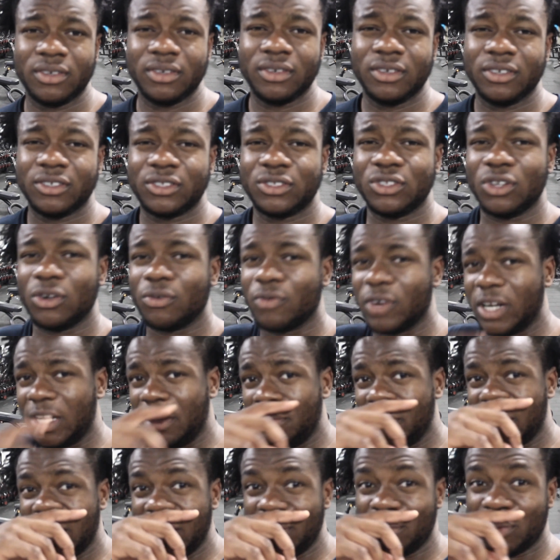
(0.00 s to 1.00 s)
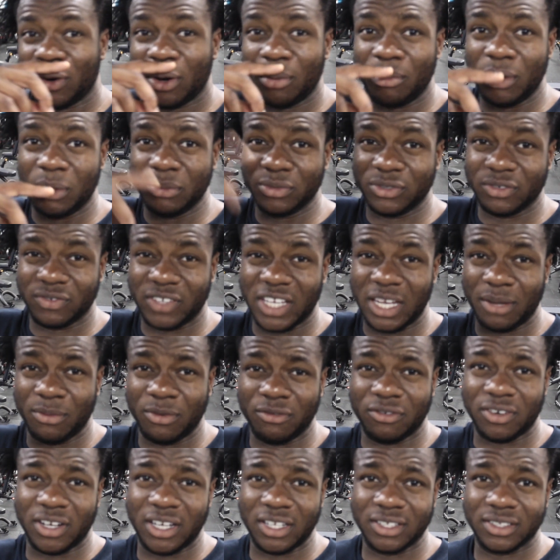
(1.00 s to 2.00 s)
There's not really many problems with cable
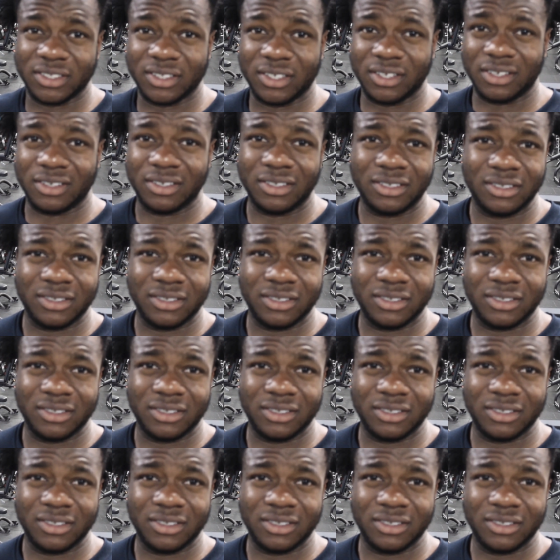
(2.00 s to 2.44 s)
flies, so